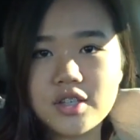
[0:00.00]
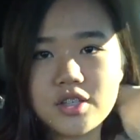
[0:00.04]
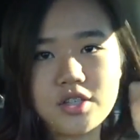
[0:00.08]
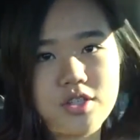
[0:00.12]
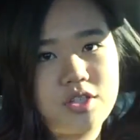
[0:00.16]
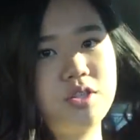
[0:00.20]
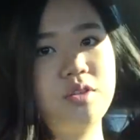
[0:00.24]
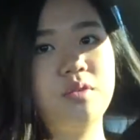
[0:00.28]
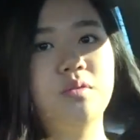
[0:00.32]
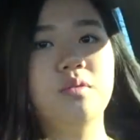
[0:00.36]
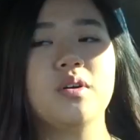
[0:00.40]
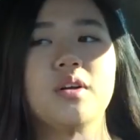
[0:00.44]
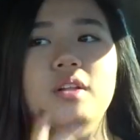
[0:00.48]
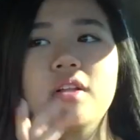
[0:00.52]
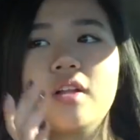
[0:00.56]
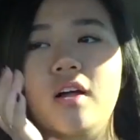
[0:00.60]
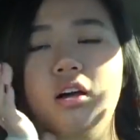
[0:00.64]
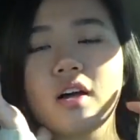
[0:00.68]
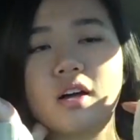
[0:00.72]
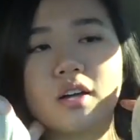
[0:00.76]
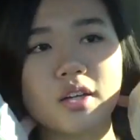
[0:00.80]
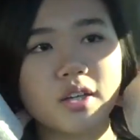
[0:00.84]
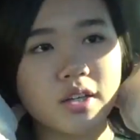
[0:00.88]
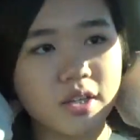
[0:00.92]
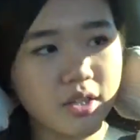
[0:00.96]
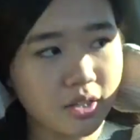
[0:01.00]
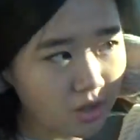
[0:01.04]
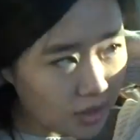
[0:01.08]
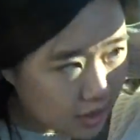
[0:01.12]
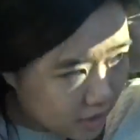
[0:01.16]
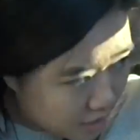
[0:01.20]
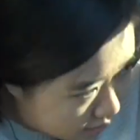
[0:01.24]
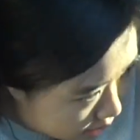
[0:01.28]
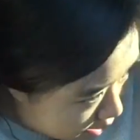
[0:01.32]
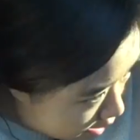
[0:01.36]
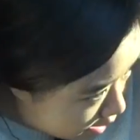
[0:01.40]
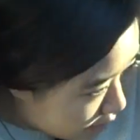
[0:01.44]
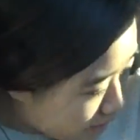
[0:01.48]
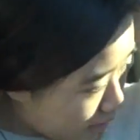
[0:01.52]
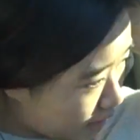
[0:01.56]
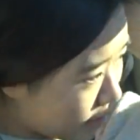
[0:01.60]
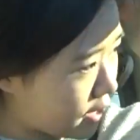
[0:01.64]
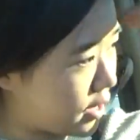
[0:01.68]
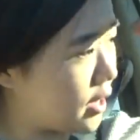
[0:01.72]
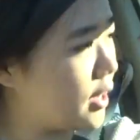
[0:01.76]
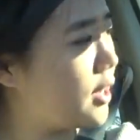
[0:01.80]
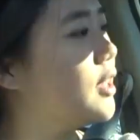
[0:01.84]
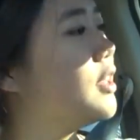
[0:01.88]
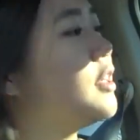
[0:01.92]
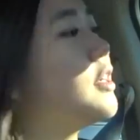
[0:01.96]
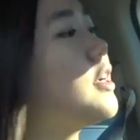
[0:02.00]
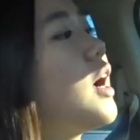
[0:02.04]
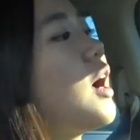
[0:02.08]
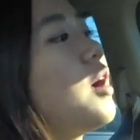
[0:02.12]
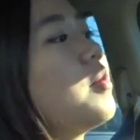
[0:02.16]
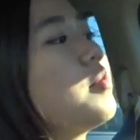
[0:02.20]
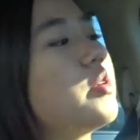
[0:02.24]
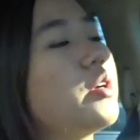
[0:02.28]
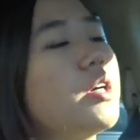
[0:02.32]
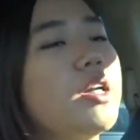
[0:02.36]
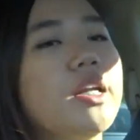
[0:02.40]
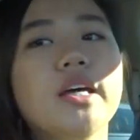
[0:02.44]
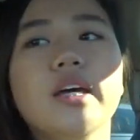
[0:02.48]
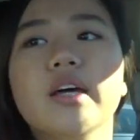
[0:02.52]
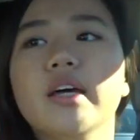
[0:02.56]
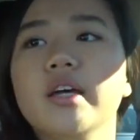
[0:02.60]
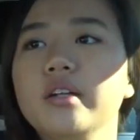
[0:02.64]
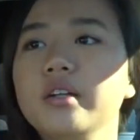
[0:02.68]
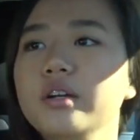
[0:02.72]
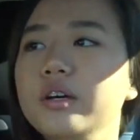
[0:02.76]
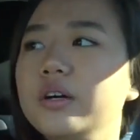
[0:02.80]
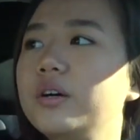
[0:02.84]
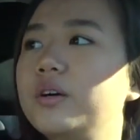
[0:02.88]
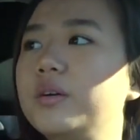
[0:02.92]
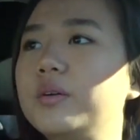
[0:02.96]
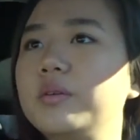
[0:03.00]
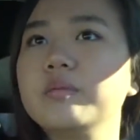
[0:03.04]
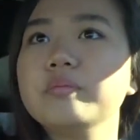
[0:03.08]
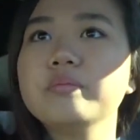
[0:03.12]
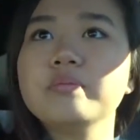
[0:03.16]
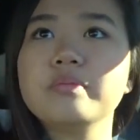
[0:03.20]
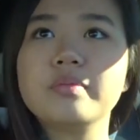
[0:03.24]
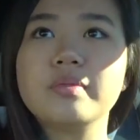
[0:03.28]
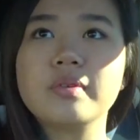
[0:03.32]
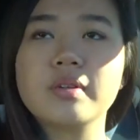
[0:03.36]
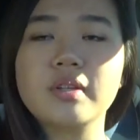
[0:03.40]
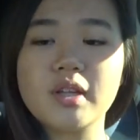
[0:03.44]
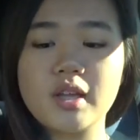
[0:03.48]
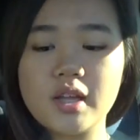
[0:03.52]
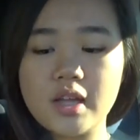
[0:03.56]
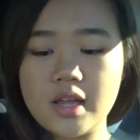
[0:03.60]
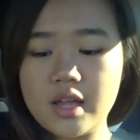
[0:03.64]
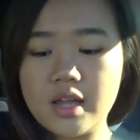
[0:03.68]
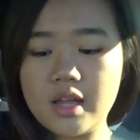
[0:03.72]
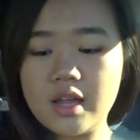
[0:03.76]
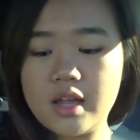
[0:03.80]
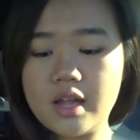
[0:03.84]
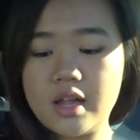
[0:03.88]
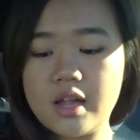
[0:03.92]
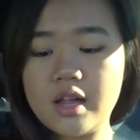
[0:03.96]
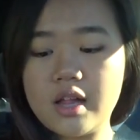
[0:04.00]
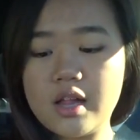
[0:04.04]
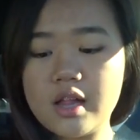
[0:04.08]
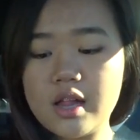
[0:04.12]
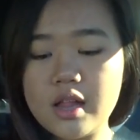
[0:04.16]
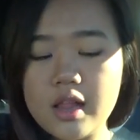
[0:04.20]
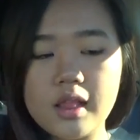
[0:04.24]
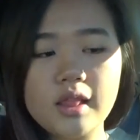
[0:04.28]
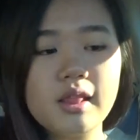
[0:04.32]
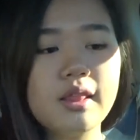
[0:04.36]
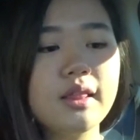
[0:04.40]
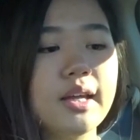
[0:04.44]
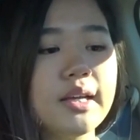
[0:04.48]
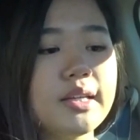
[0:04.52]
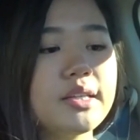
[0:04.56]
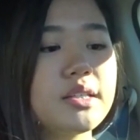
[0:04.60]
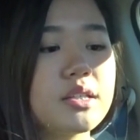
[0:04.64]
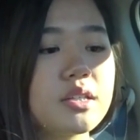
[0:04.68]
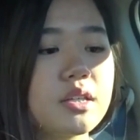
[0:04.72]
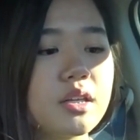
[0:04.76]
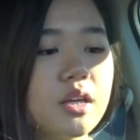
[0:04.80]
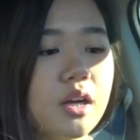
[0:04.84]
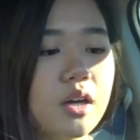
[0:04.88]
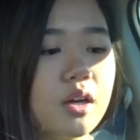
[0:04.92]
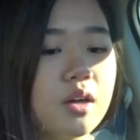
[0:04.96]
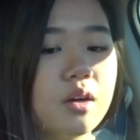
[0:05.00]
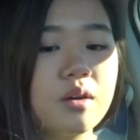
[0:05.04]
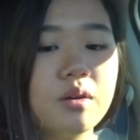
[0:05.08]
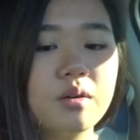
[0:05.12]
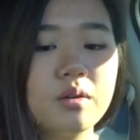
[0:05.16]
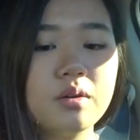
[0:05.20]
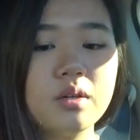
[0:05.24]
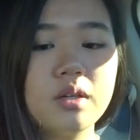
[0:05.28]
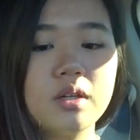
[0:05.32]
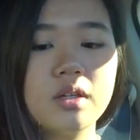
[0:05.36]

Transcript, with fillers: 2 o'clock and I'm gonna head home. Let's go.